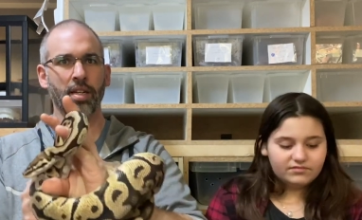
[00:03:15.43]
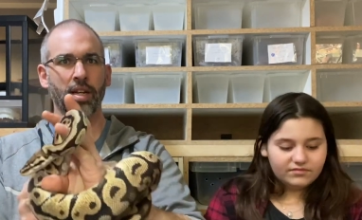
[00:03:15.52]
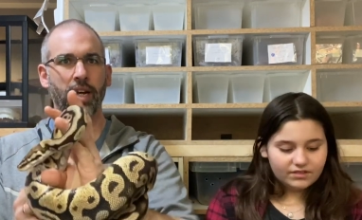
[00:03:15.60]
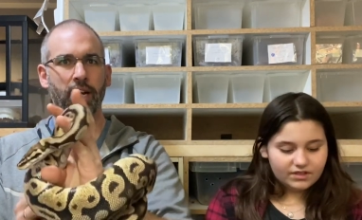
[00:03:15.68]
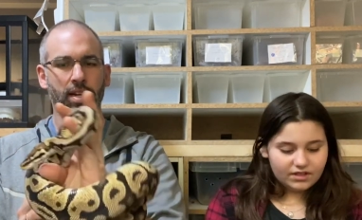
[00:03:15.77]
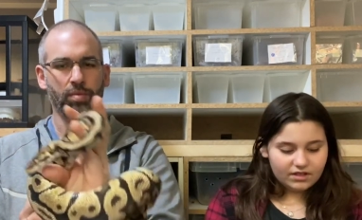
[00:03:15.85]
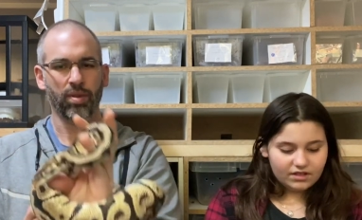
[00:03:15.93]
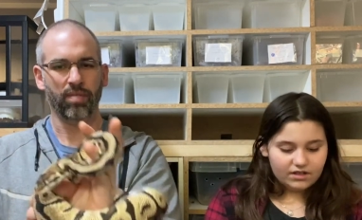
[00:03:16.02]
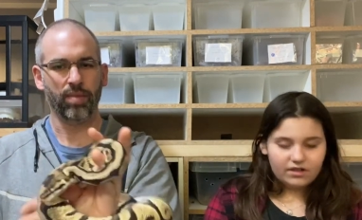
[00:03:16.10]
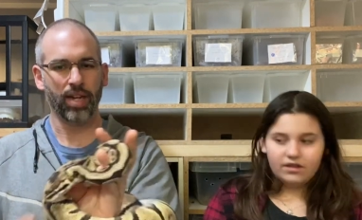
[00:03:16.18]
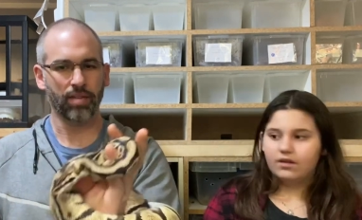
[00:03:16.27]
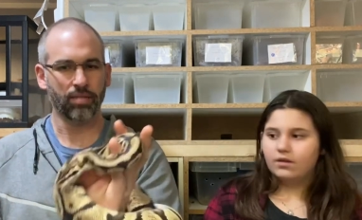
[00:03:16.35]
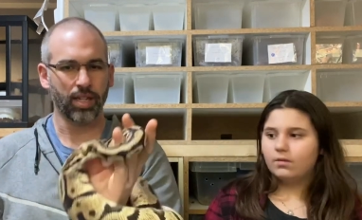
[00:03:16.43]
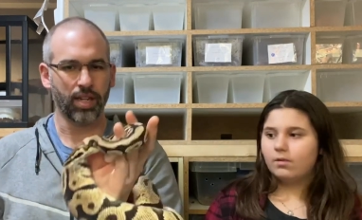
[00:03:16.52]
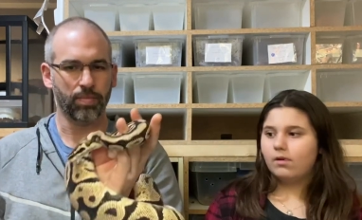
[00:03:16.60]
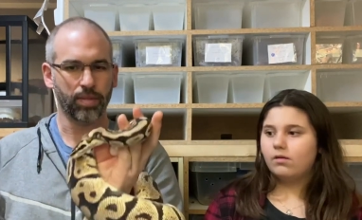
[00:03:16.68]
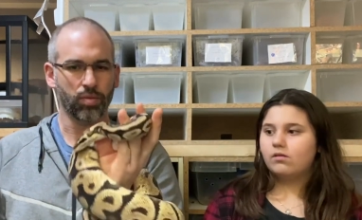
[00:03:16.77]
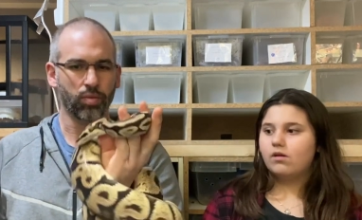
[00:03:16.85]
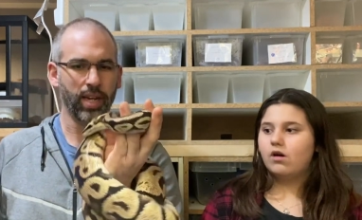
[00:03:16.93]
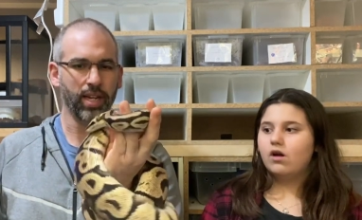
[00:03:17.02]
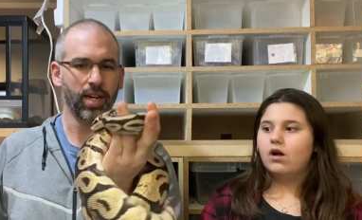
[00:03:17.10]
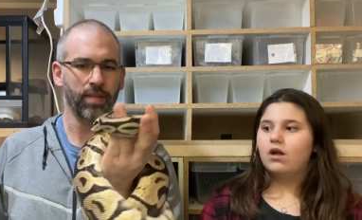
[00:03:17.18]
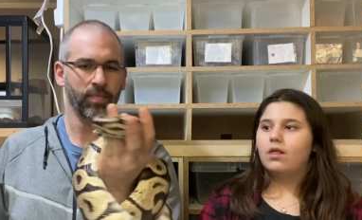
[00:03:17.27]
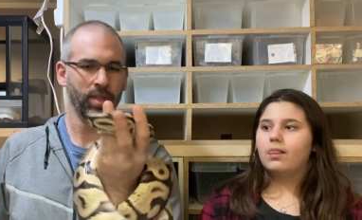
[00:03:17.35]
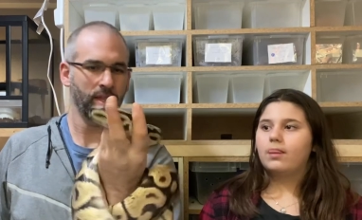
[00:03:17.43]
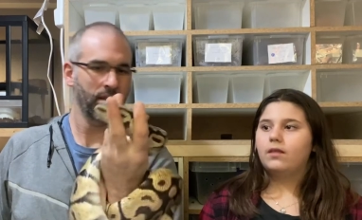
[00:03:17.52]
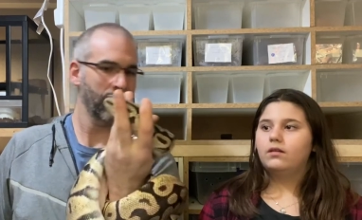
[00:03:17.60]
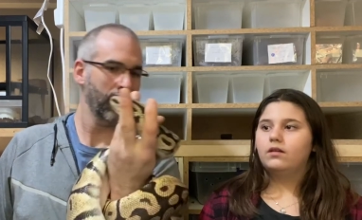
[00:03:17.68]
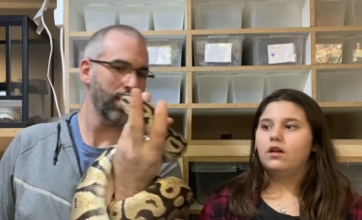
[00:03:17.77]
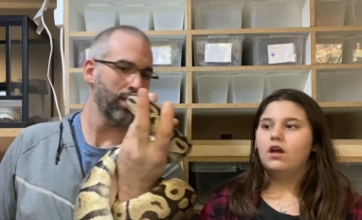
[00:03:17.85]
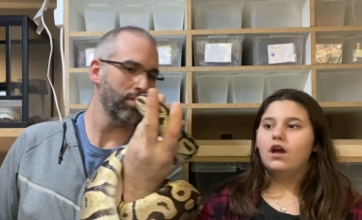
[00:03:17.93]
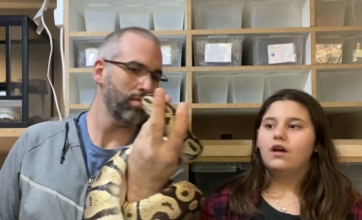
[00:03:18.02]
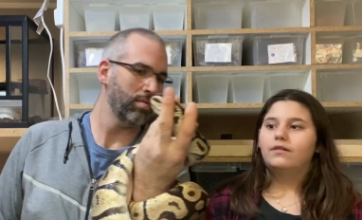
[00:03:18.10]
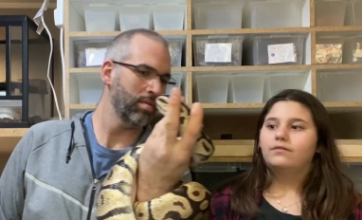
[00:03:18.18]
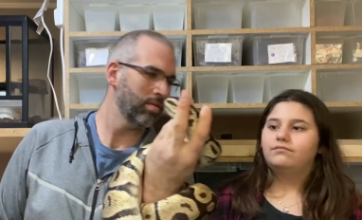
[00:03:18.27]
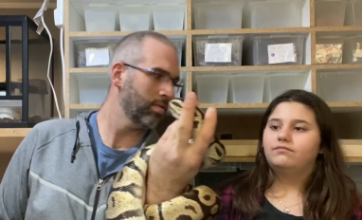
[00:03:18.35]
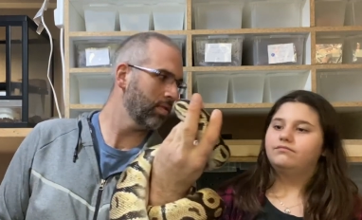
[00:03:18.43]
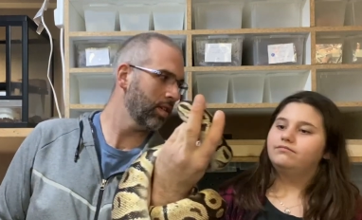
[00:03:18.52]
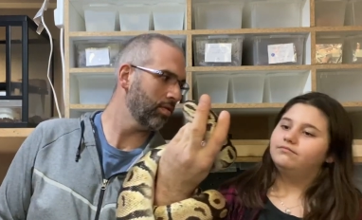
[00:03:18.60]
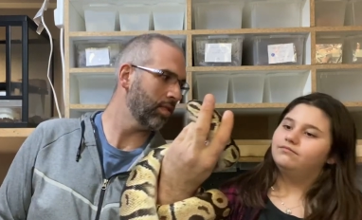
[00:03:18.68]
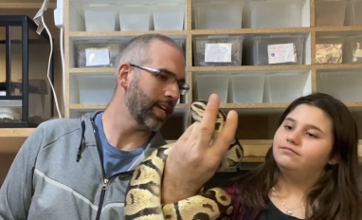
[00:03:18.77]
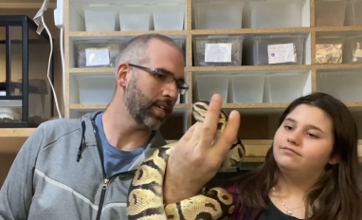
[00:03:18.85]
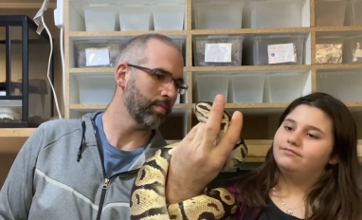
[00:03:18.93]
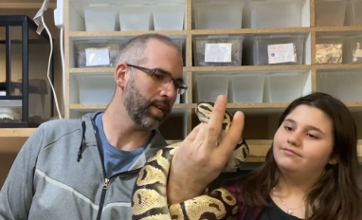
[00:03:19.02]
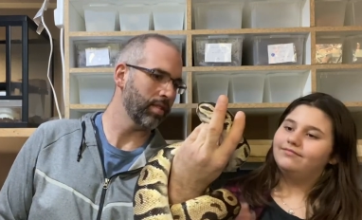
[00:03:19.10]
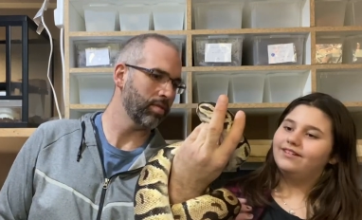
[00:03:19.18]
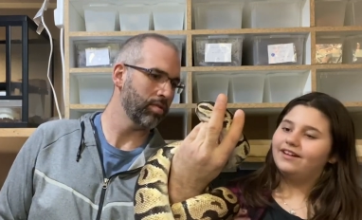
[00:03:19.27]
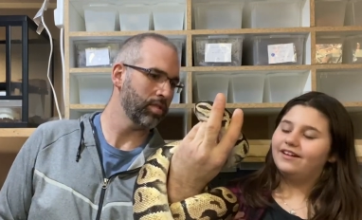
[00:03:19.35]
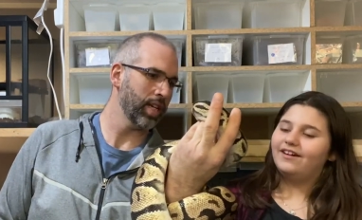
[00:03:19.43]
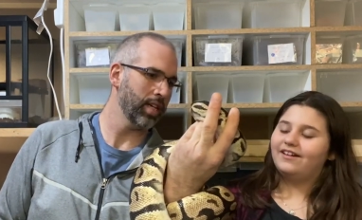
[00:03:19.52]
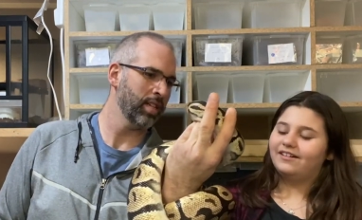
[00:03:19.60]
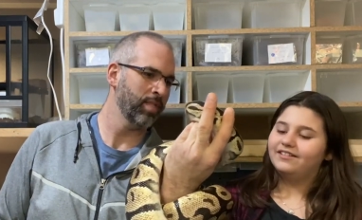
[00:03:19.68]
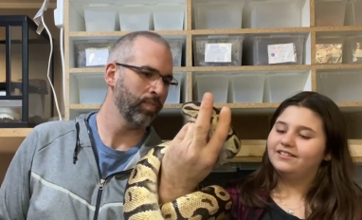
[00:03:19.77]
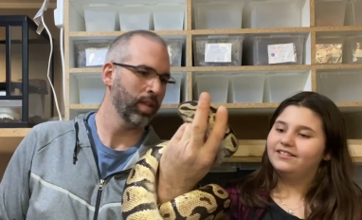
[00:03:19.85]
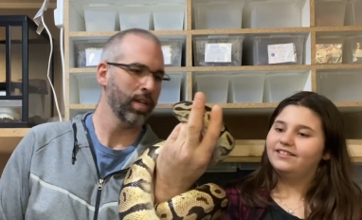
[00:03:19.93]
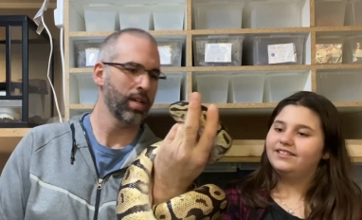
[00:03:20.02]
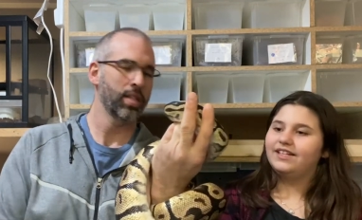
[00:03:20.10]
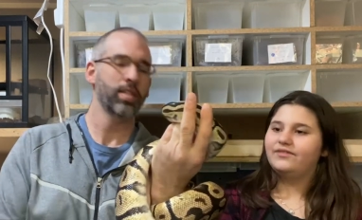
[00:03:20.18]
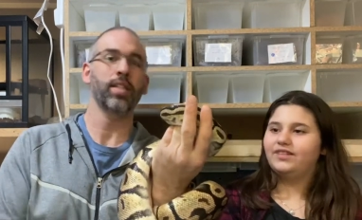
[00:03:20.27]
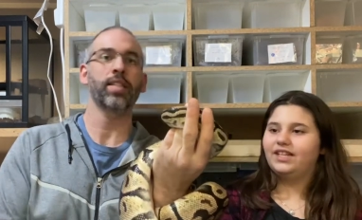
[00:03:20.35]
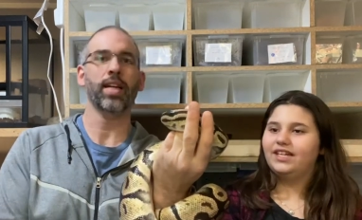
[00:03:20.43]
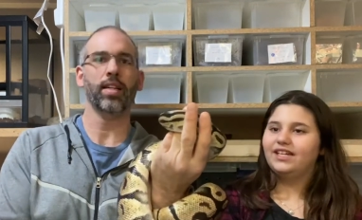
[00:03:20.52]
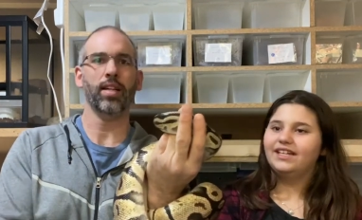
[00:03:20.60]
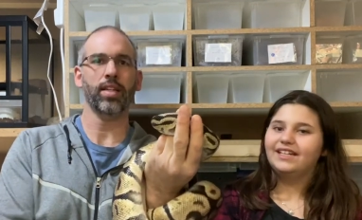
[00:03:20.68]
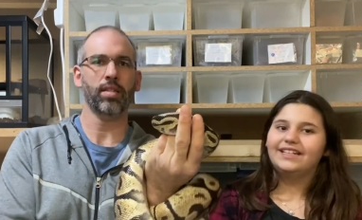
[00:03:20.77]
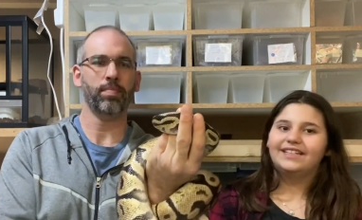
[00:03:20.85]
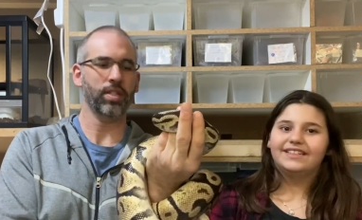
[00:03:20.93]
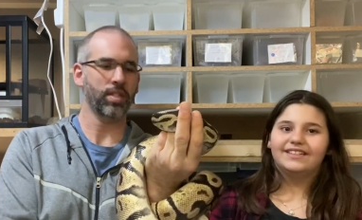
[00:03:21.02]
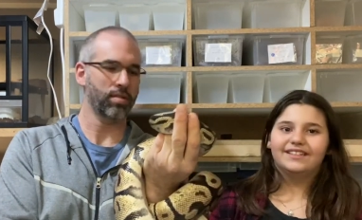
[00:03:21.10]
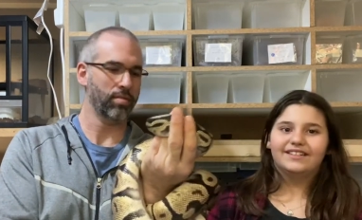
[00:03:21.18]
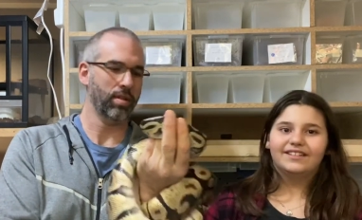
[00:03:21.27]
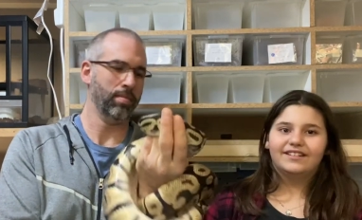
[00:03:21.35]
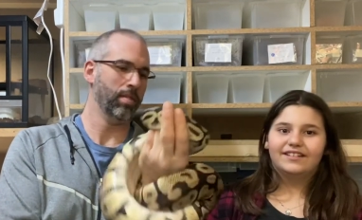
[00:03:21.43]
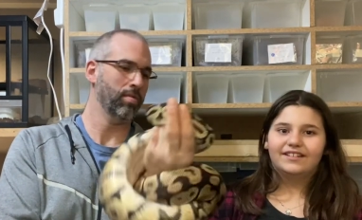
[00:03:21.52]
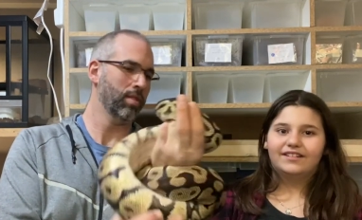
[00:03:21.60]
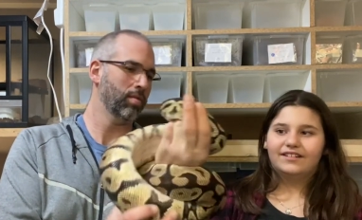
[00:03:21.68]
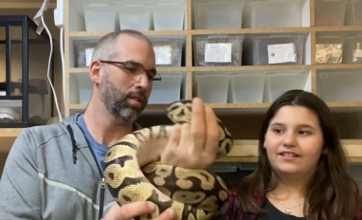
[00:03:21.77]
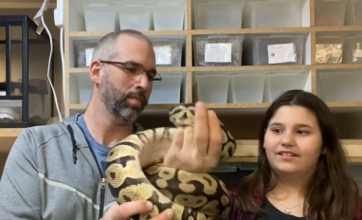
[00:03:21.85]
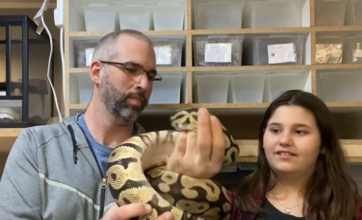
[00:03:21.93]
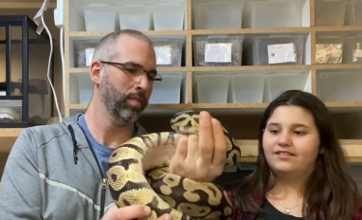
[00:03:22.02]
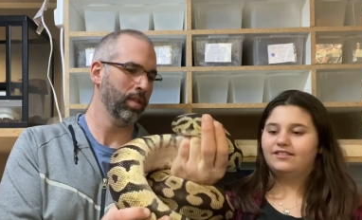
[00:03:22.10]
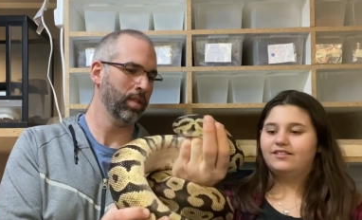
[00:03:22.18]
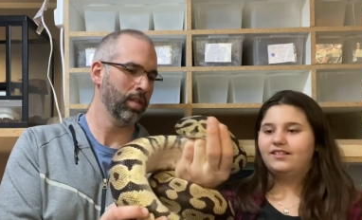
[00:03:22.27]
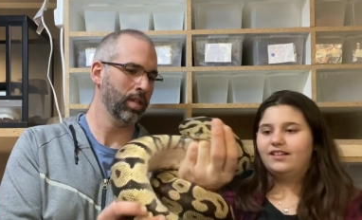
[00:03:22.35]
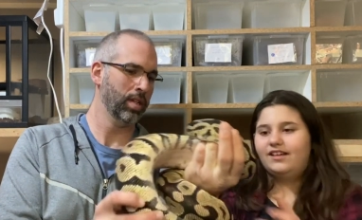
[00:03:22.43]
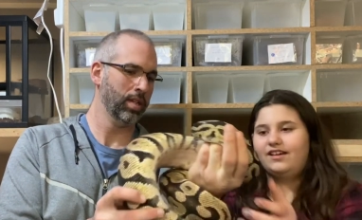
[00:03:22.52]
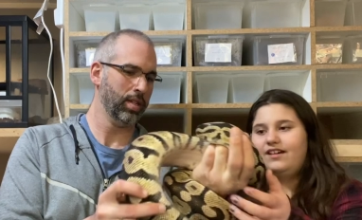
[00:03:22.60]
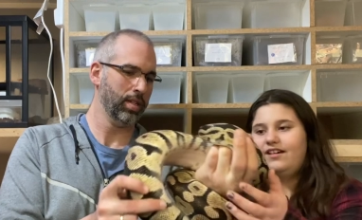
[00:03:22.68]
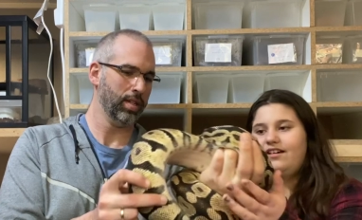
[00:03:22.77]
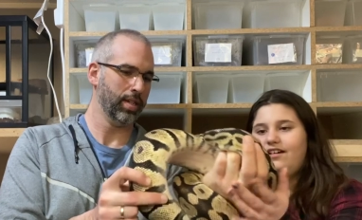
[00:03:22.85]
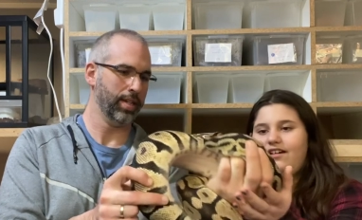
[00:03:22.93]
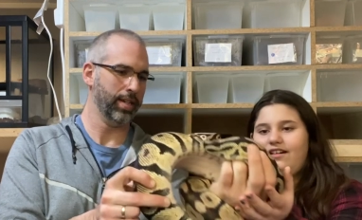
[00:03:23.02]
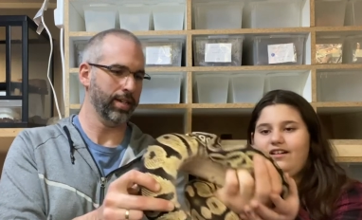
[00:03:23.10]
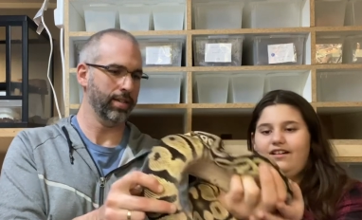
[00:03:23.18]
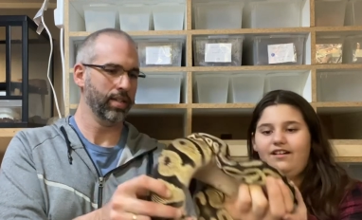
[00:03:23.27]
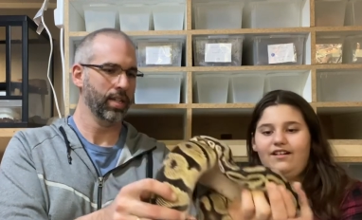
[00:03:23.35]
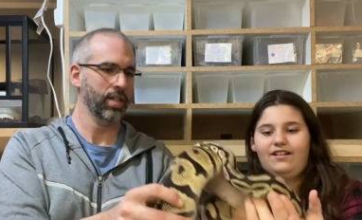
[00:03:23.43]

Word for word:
Speaker 1: Uh, we've been able to keep his weight up. And you you like him now, don't uh-huh. you? Definitely. She's had lots of pictures with him. You want to hold him? Yeah. There you go.